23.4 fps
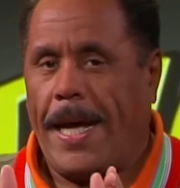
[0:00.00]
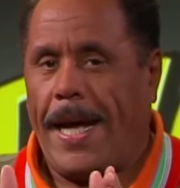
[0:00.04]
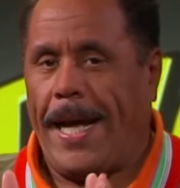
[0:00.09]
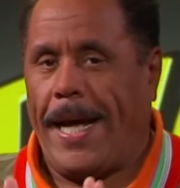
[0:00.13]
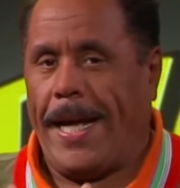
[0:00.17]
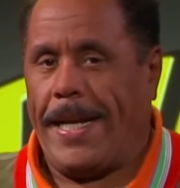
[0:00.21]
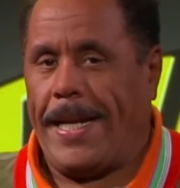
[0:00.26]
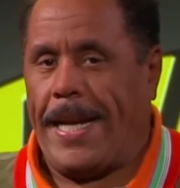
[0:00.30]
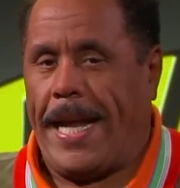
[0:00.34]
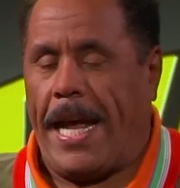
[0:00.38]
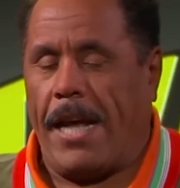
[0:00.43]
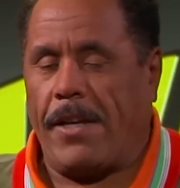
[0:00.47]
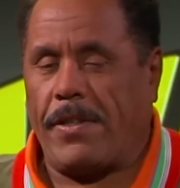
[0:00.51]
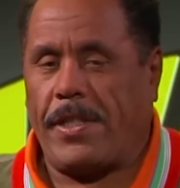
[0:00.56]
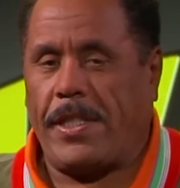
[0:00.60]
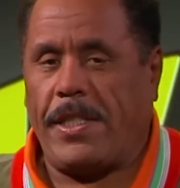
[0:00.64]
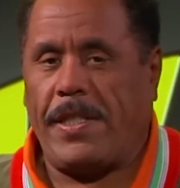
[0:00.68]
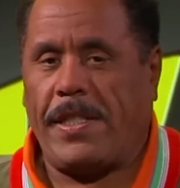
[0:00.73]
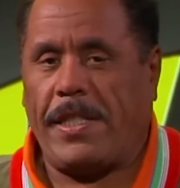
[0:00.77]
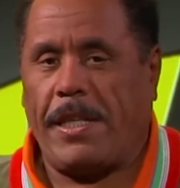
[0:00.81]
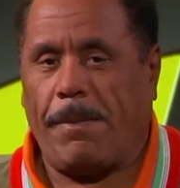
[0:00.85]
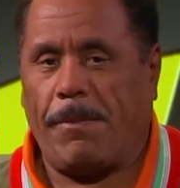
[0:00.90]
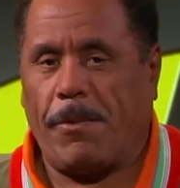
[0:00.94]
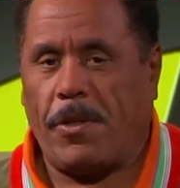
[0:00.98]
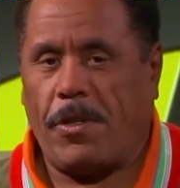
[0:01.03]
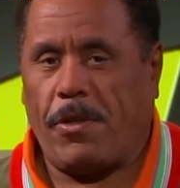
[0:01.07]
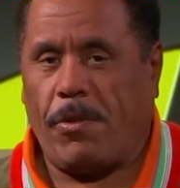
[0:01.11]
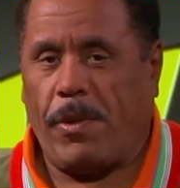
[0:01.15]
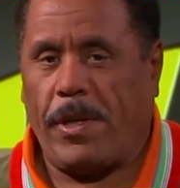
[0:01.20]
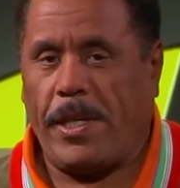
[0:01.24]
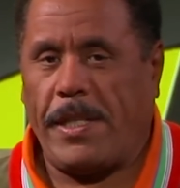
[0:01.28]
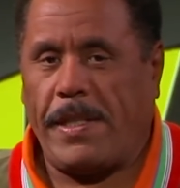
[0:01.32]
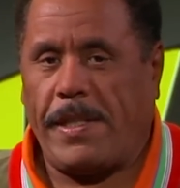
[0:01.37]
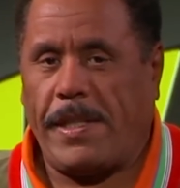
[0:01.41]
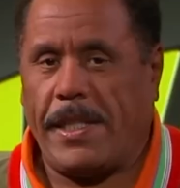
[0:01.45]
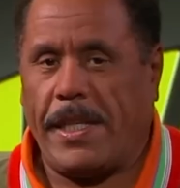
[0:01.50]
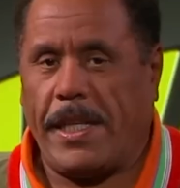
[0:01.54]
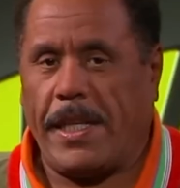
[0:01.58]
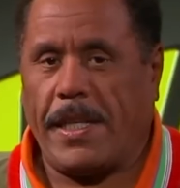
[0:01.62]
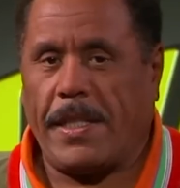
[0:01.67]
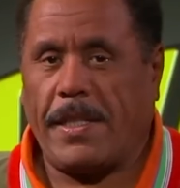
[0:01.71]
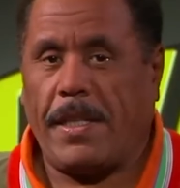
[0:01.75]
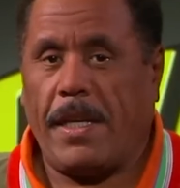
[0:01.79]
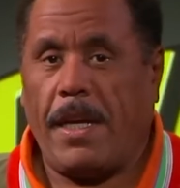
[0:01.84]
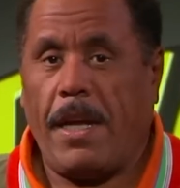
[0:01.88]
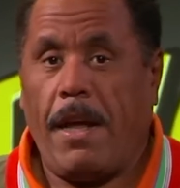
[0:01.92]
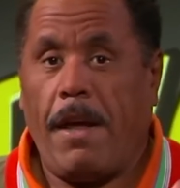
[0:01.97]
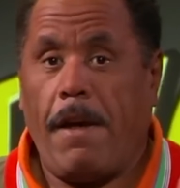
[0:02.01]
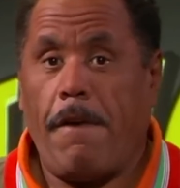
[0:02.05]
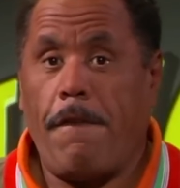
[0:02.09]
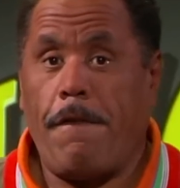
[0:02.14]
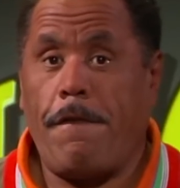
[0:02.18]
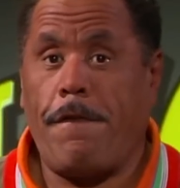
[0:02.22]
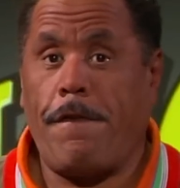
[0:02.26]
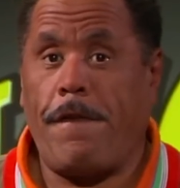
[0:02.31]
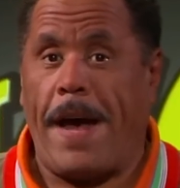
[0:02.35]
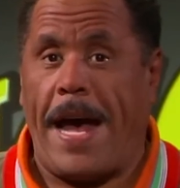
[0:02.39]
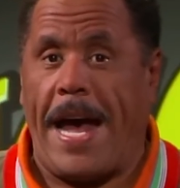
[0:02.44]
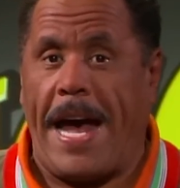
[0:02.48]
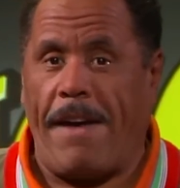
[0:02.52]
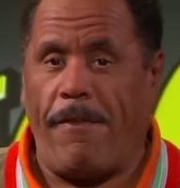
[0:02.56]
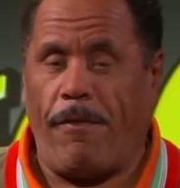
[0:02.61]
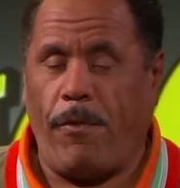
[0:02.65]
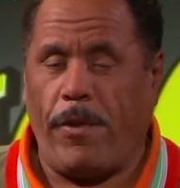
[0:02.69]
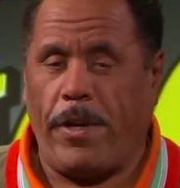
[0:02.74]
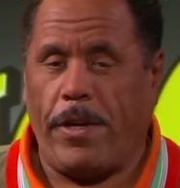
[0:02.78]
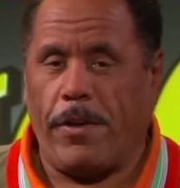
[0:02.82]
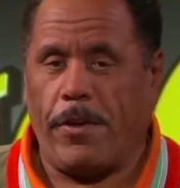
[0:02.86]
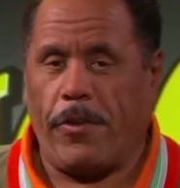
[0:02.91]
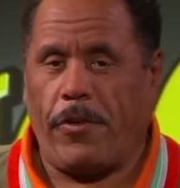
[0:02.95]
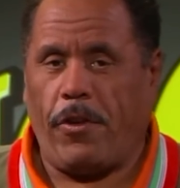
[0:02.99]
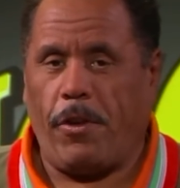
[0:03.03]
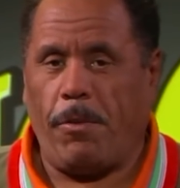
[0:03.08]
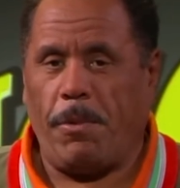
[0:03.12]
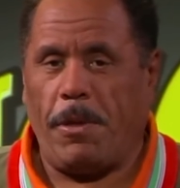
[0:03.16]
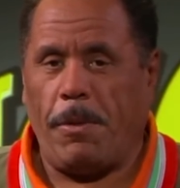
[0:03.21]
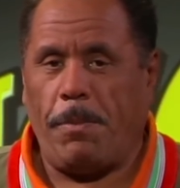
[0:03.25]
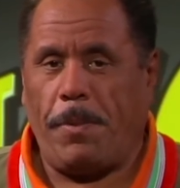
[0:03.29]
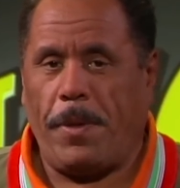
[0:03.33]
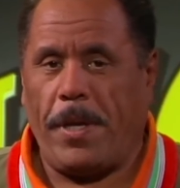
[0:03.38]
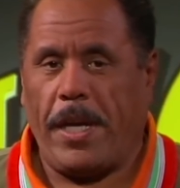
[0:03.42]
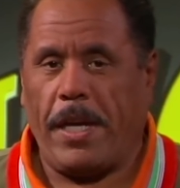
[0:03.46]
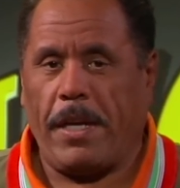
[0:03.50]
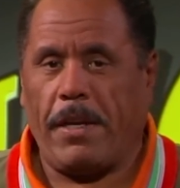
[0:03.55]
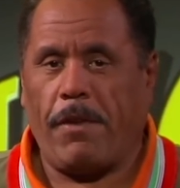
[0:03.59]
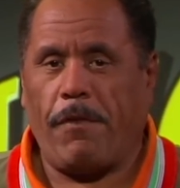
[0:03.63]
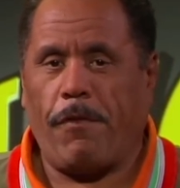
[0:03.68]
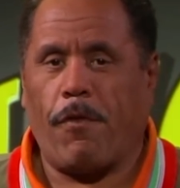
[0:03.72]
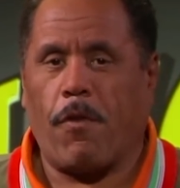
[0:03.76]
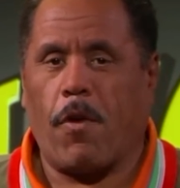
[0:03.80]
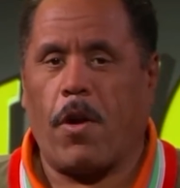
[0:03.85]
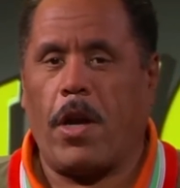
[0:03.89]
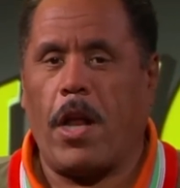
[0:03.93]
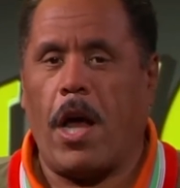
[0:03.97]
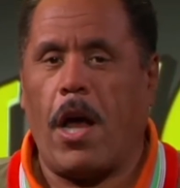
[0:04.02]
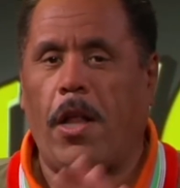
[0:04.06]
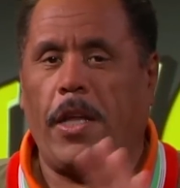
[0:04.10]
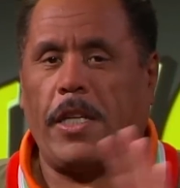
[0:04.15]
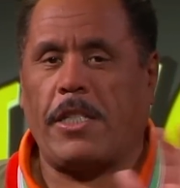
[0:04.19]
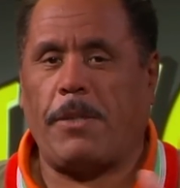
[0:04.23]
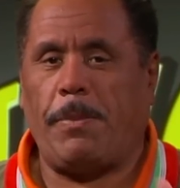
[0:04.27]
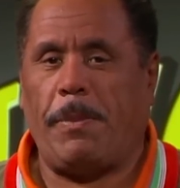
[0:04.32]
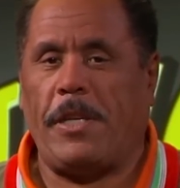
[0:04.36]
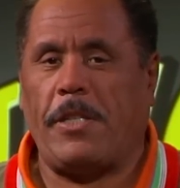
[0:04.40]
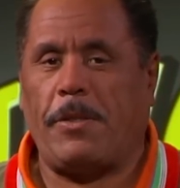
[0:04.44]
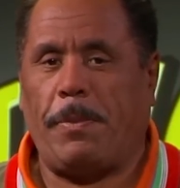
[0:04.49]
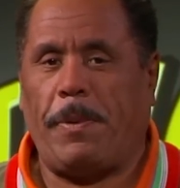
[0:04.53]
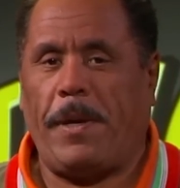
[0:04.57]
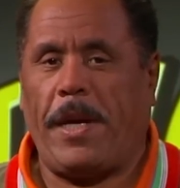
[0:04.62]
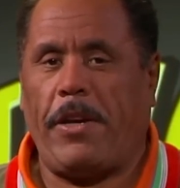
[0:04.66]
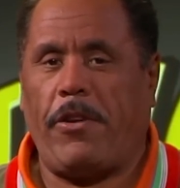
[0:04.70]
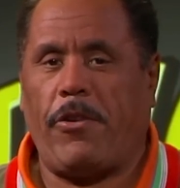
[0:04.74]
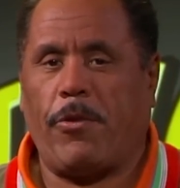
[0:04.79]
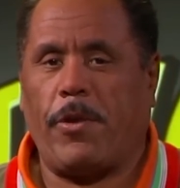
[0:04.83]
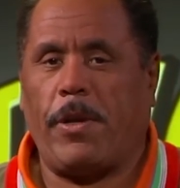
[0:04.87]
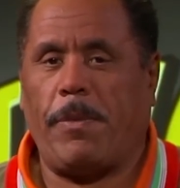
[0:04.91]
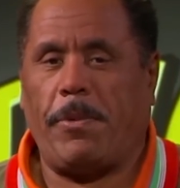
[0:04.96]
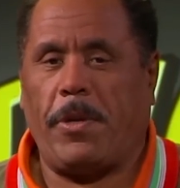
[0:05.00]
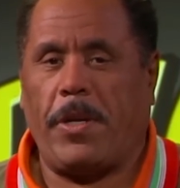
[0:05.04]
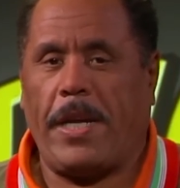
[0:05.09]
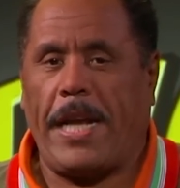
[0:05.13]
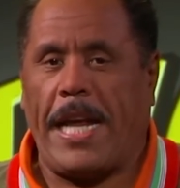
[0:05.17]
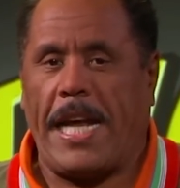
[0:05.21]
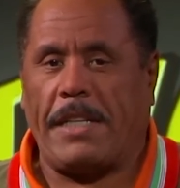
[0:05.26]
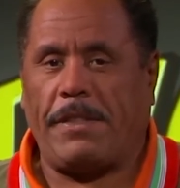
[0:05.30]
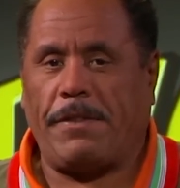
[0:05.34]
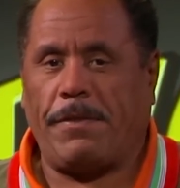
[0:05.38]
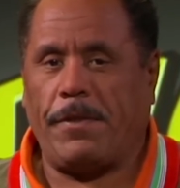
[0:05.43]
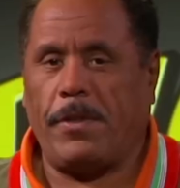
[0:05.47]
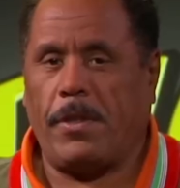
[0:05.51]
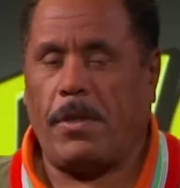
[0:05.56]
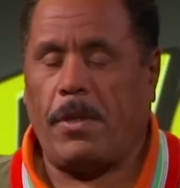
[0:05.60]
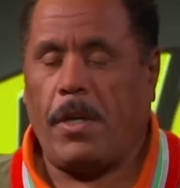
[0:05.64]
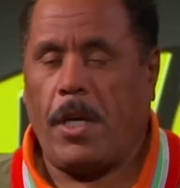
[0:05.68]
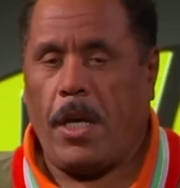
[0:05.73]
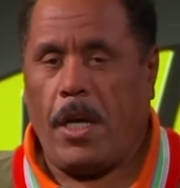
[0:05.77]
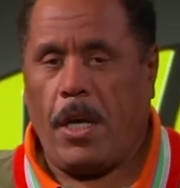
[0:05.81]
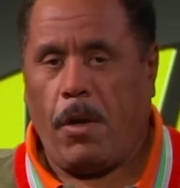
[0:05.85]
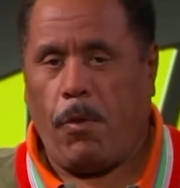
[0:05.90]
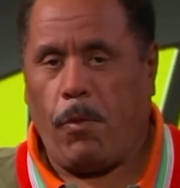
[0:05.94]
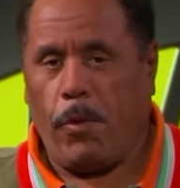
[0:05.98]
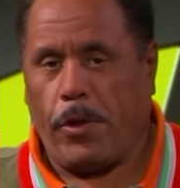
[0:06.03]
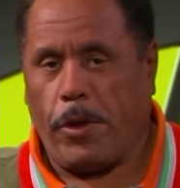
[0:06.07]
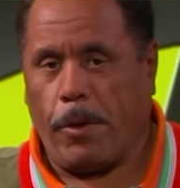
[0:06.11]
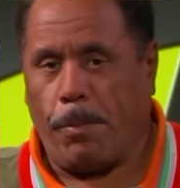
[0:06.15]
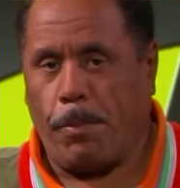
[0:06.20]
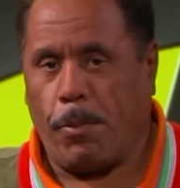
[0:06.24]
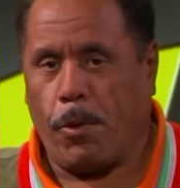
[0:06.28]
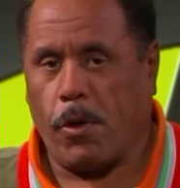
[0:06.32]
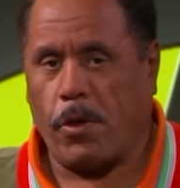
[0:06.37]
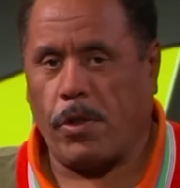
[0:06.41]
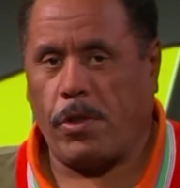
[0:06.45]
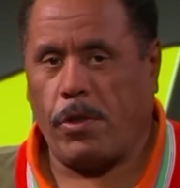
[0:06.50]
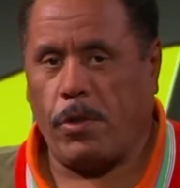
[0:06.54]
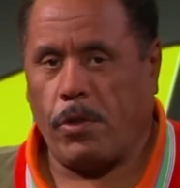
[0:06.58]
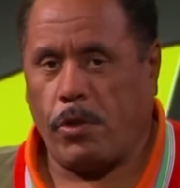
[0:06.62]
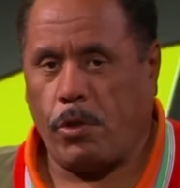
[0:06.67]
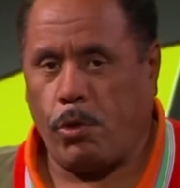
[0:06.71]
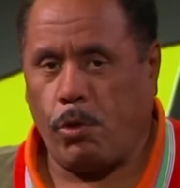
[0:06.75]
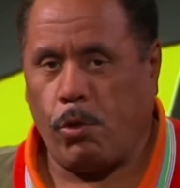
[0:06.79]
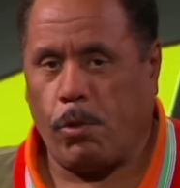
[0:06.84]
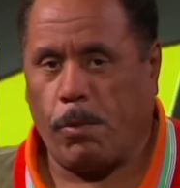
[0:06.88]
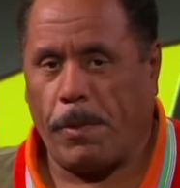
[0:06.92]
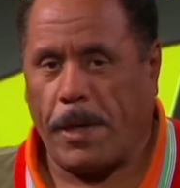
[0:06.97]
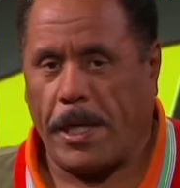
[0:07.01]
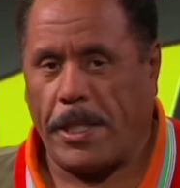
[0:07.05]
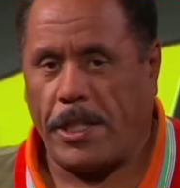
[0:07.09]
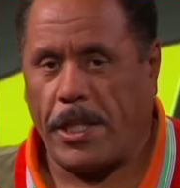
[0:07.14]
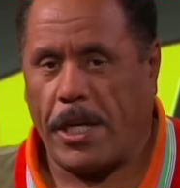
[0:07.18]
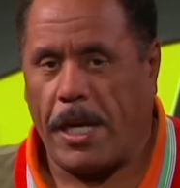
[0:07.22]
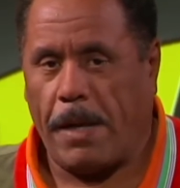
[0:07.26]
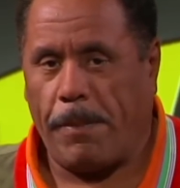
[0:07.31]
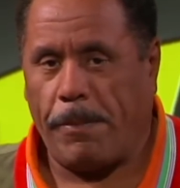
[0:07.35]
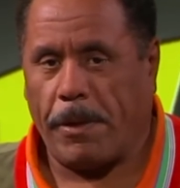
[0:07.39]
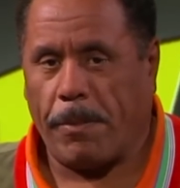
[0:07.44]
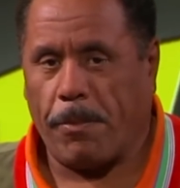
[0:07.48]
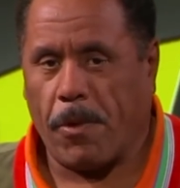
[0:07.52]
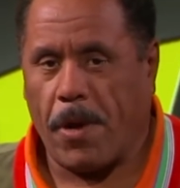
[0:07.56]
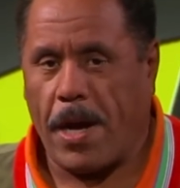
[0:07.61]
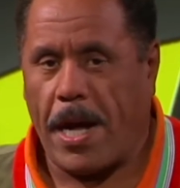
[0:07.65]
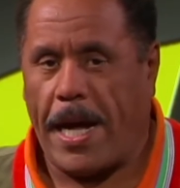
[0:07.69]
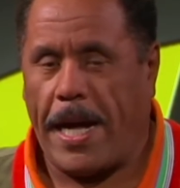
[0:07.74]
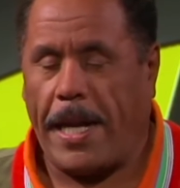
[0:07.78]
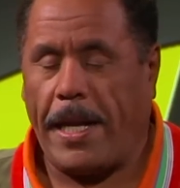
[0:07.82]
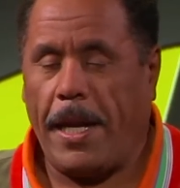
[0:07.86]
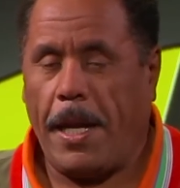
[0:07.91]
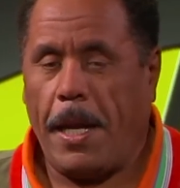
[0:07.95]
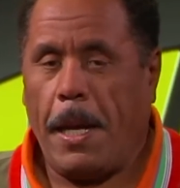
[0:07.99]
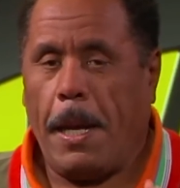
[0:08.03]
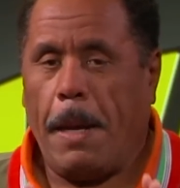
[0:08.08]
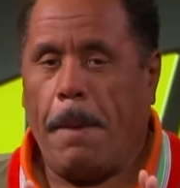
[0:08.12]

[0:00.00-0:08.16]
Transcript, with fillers: announced December 26th five winners to be picked for an all expense paid trip to Nashville with a personal tour by John McBride,